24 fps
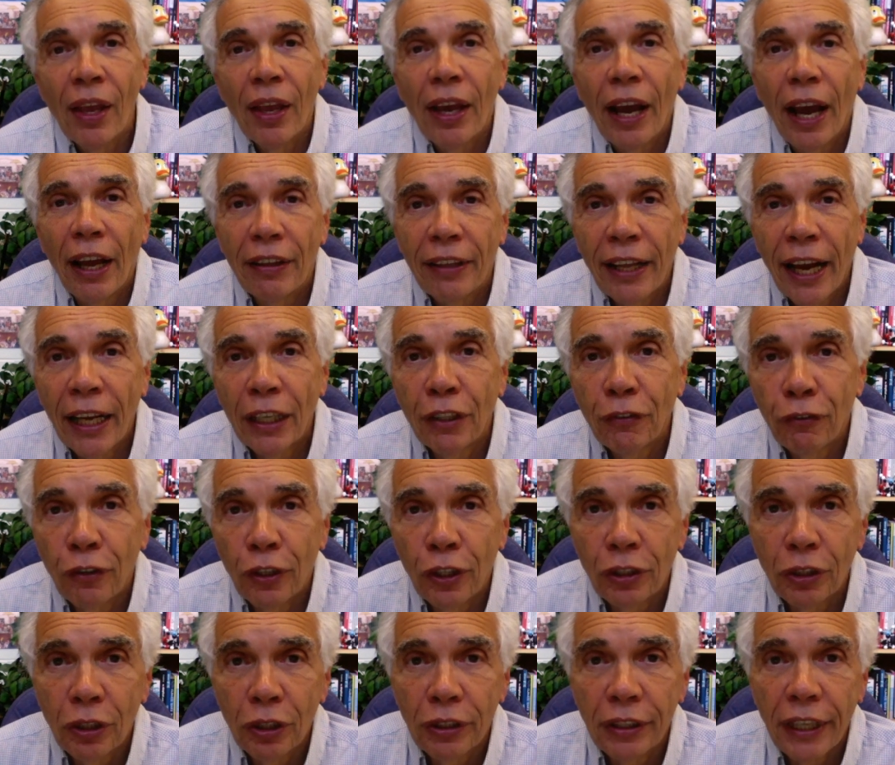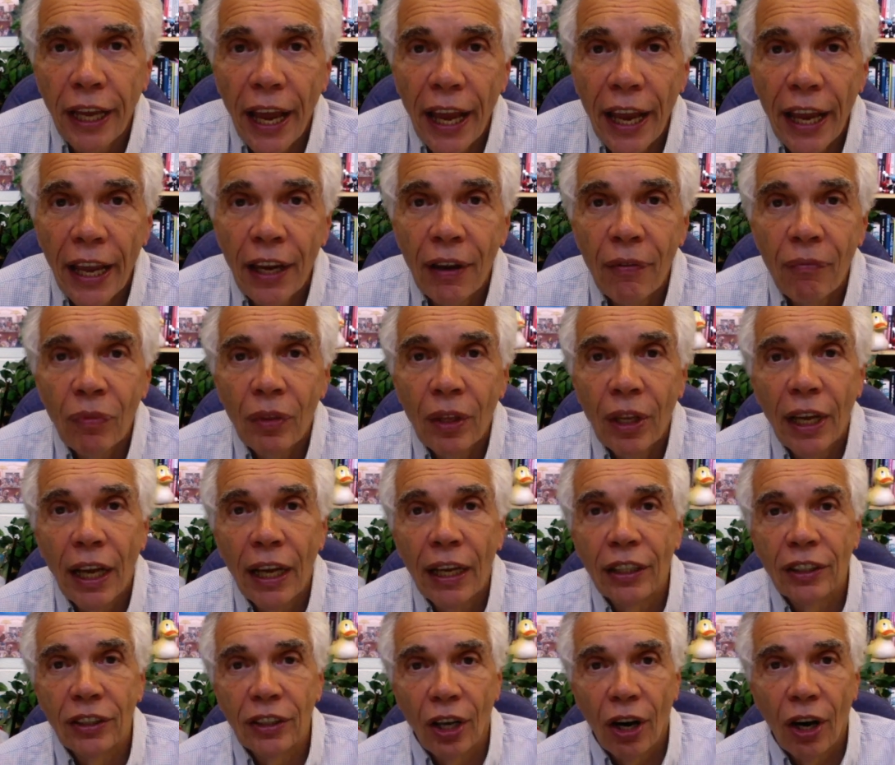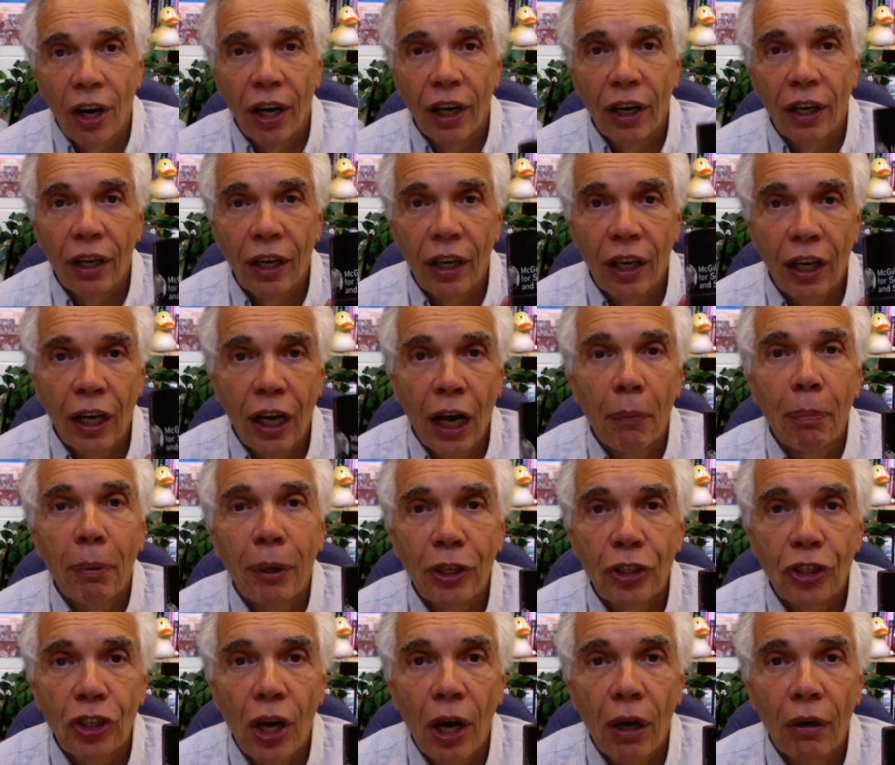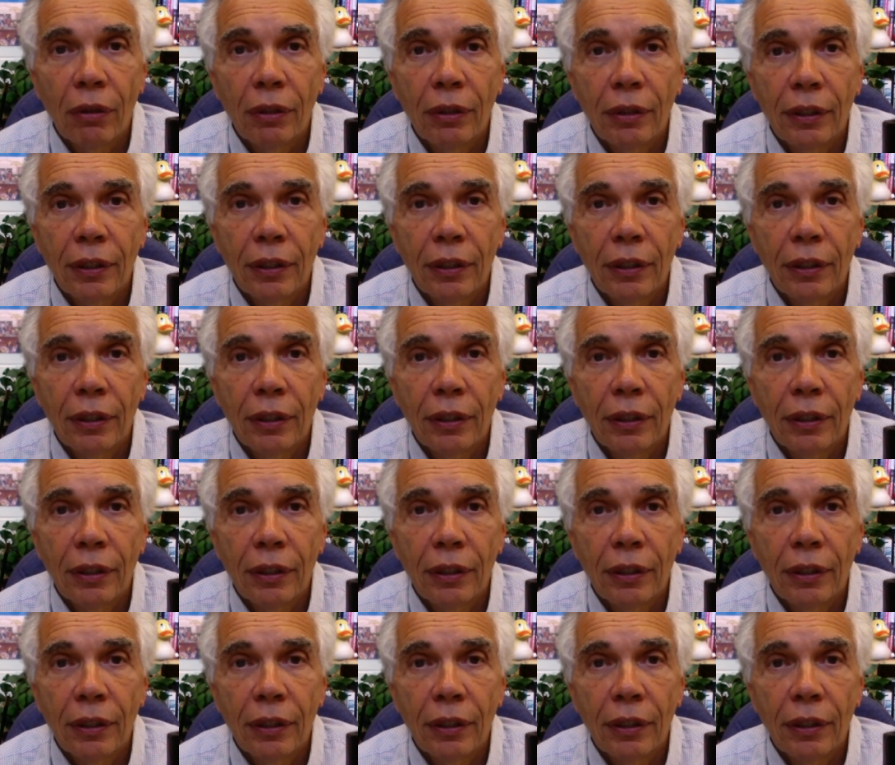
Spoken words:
And that for today is our Cup of Joe.